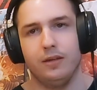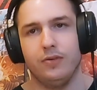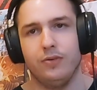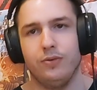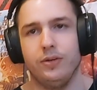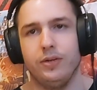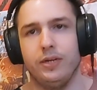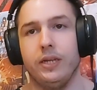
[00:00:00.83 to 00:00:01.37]

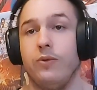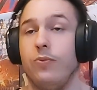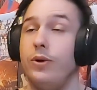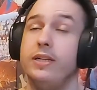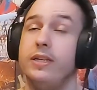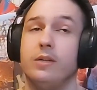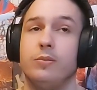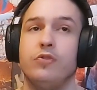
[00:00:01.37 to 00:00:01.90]
Hello and
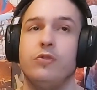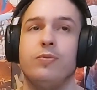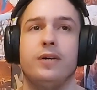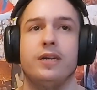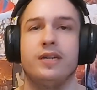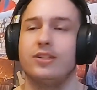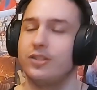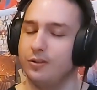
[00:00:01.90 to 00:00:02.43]
welcome to my
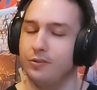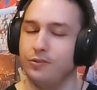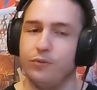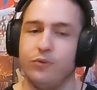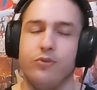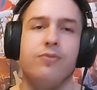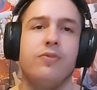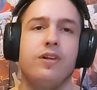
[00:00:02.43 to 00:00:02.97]
reaction to
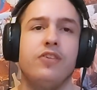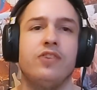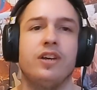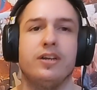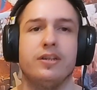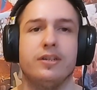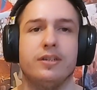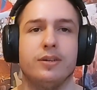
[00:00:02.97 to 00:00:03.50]
a new
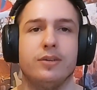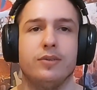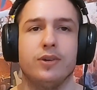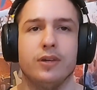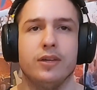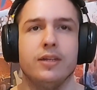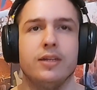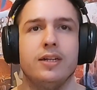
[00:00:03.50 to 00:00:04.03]
Vilchan
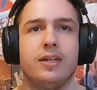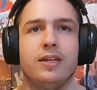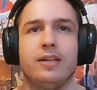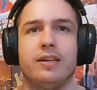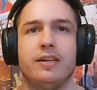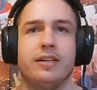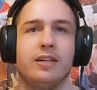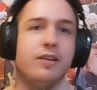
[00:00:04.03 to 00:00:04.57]
cover
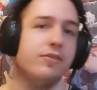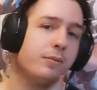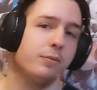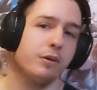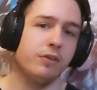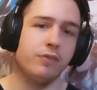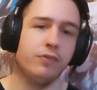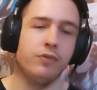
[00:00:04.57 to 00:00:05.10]
that kind of came
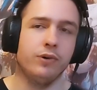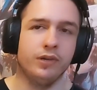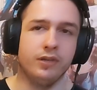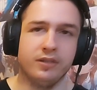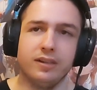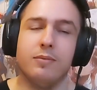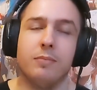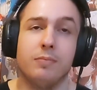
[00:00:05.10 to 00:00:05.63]
out of
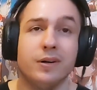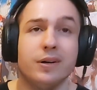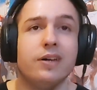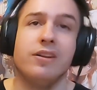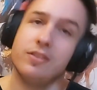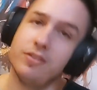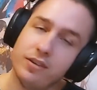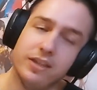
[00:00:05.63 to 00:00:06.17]
nowhere,
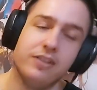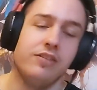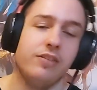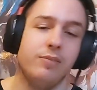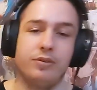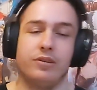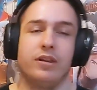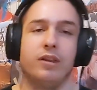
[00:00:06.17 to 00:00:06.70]
but it seems
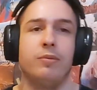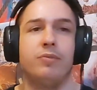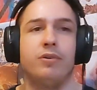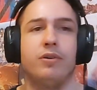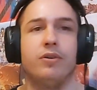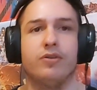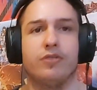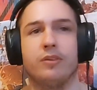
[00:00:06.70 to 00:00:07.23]
it's gonna be
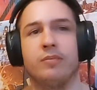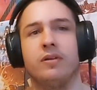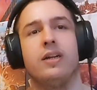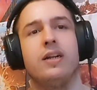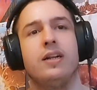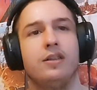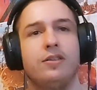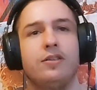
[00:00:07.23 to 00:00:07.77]
pretty awesome.
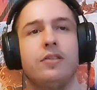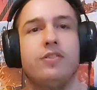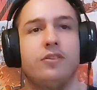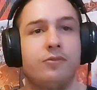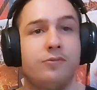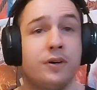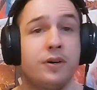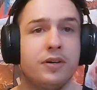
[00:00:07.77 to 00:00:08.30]
So this
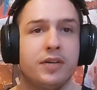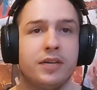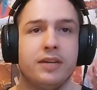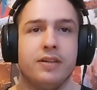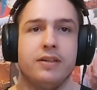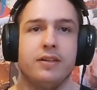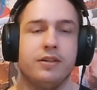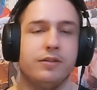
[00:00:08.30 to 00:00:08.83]
is Fire
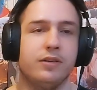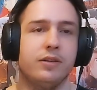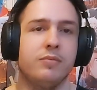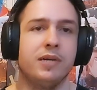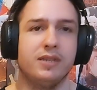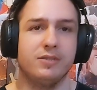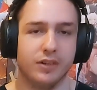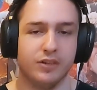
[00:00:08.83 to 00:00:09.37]
Again, covered
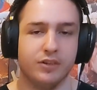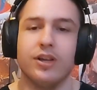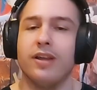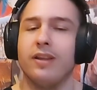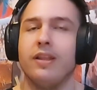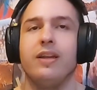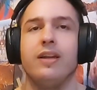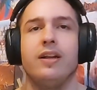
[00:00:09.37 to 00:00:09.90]
by
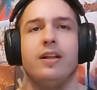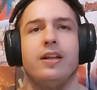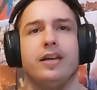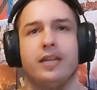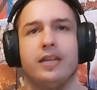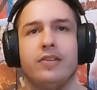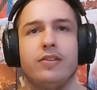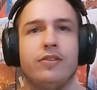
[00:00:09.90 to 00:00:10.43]
Vilchan,
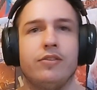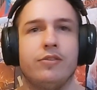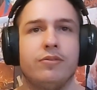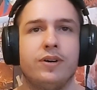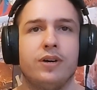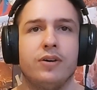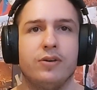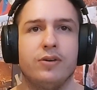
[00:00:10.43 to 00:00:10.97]
and I guess it's a
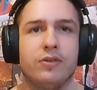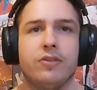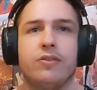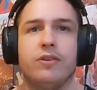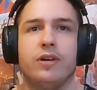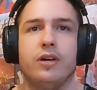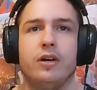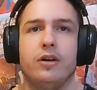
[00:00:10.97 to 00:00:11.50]

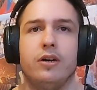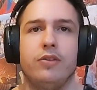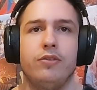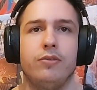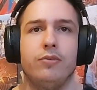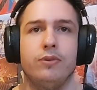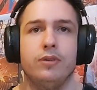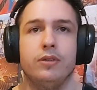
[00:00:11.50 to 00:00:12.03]
Valorant uh,
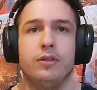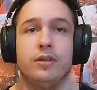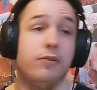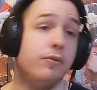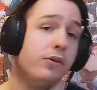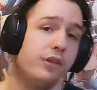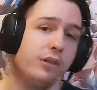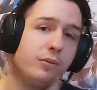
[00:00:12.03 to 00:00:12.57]
song,
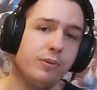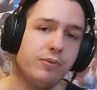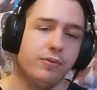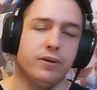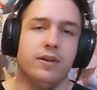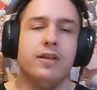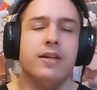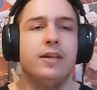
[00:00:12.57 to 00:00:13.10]
never did
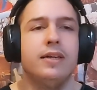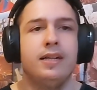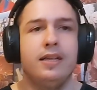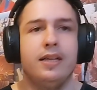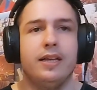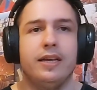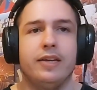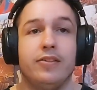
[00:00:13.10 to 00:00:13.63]
before,
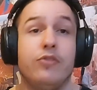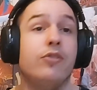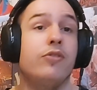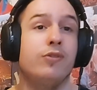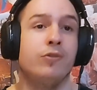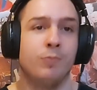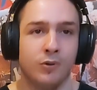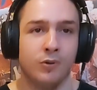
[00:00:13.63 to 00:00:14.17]
and she's
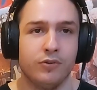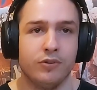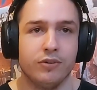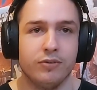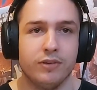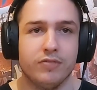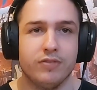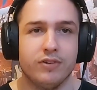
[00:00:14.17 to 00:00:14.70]
also
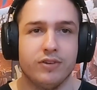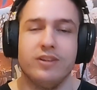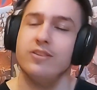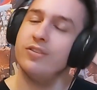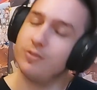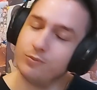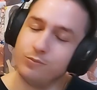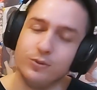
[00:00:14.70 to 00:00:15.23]
sponsored by
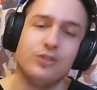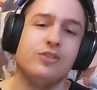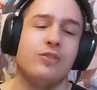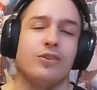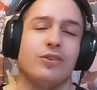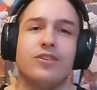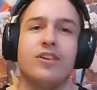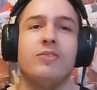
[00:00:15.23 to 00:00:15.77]
Valorant, which is
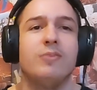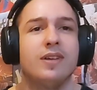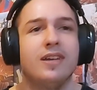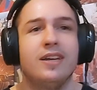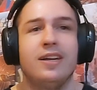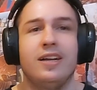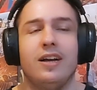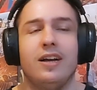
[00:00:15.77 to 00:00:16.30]
awesome.
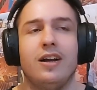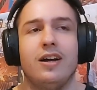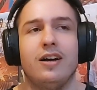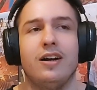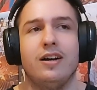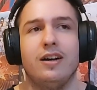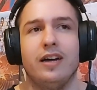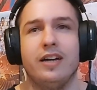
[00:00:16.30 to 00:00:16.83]

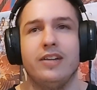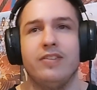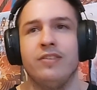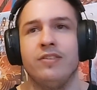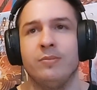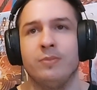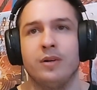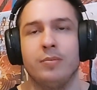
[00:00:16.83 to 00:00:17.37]
Uh, I'd seen
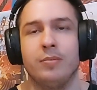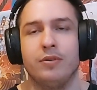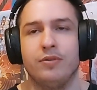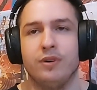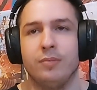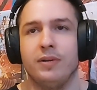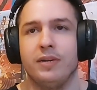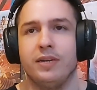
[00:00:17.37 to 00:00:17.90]
some clip of
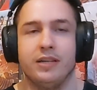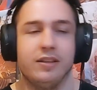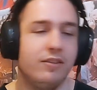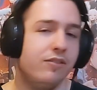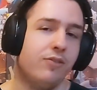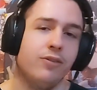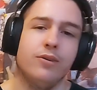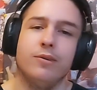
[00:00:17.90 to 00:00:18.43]
her playing it,
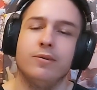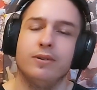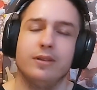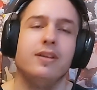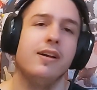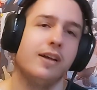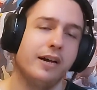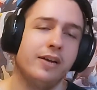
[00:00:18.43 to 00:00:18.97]
so
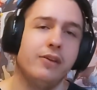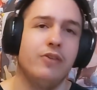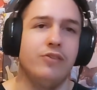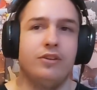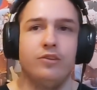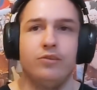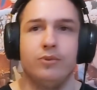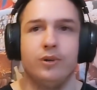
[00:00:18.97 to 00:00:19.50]
I know
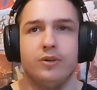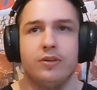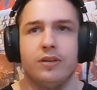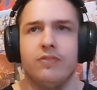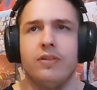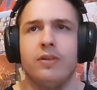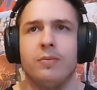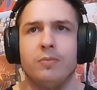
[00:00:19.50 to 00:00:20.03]
she's into it, and
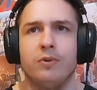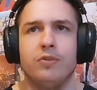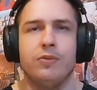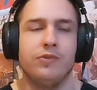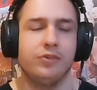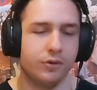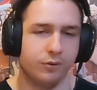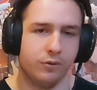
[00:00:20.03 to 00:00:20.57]
I think most of
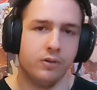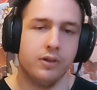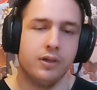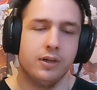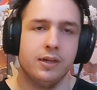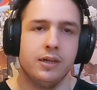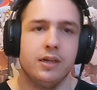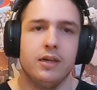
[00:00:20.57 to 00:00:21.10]
these little,
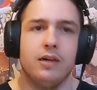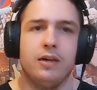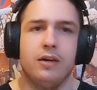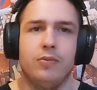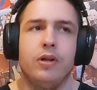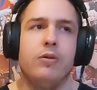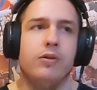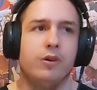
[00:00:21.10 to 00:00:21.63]
uh,
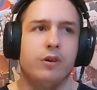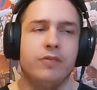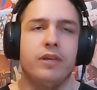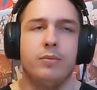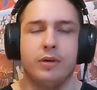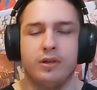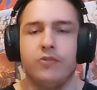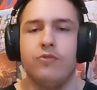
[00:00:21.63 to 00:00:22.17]
well, a lot of
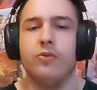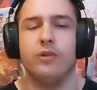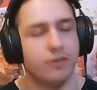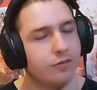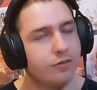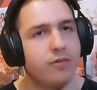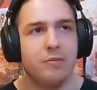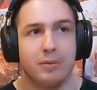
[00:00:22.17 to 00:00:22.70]
them are into
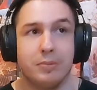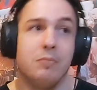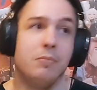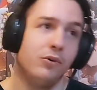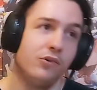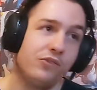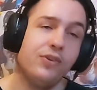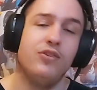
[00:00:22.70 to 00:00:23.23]
it, and
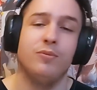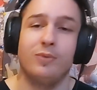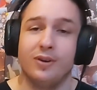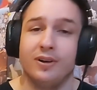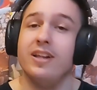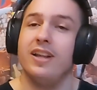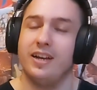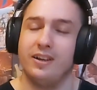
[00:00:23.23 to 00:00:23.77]
most
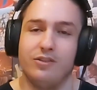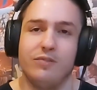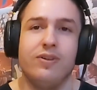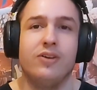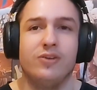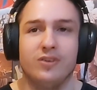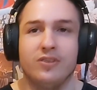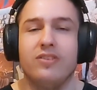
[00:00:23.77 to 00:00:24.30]
VTuber are into
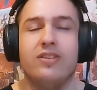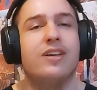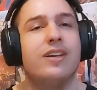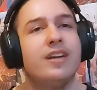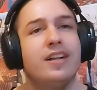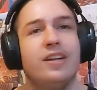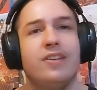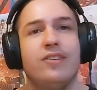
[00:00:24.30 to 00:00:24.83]
Valorant,
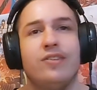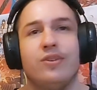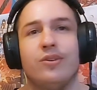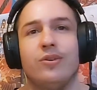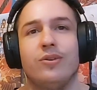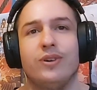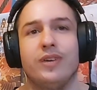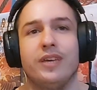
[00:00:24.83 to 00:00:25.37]

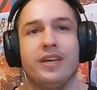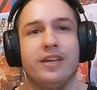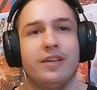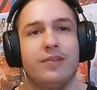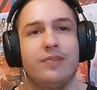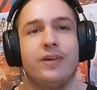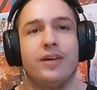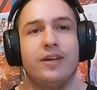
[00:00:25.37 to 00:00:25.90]
so yeah,
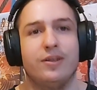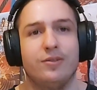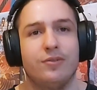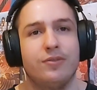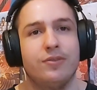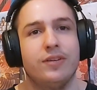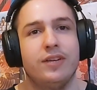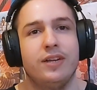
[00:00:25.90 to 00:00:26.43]
fair
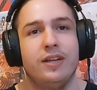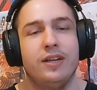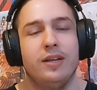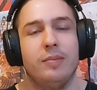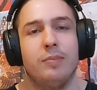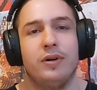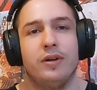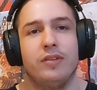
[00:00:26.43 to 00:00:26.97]
enough.
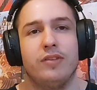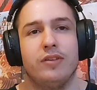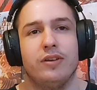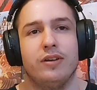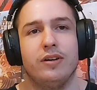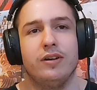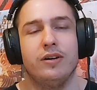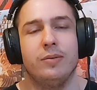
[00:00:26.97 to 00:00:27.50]
But
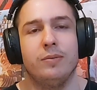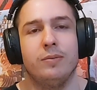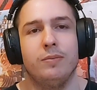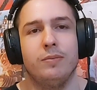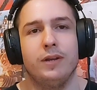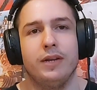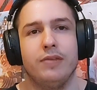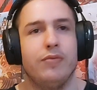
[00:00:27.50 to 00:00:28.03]

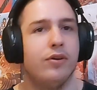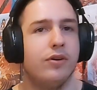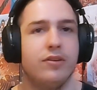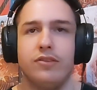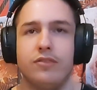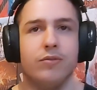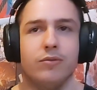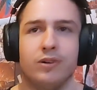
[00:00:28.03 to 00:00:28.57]
um, never heard
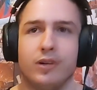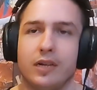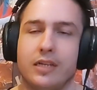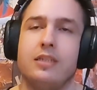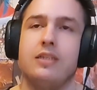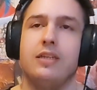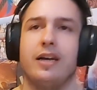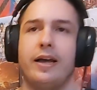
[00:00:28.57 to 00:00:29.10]
this song,
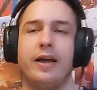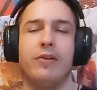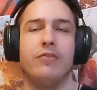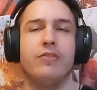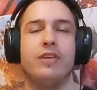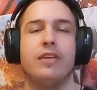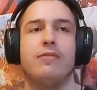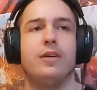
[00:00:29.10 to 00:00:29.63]
like, I don't
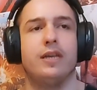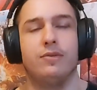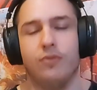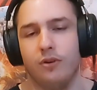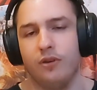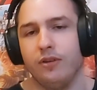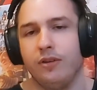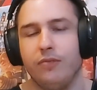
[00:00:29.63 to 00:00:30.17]
think I've
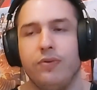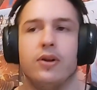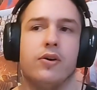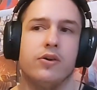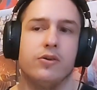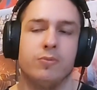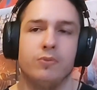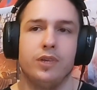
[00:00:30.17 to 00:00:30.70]
ever had any
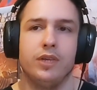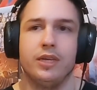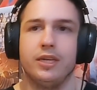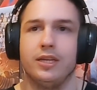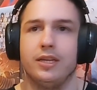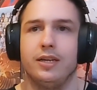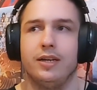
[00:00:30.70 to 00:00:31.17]
Valorant music.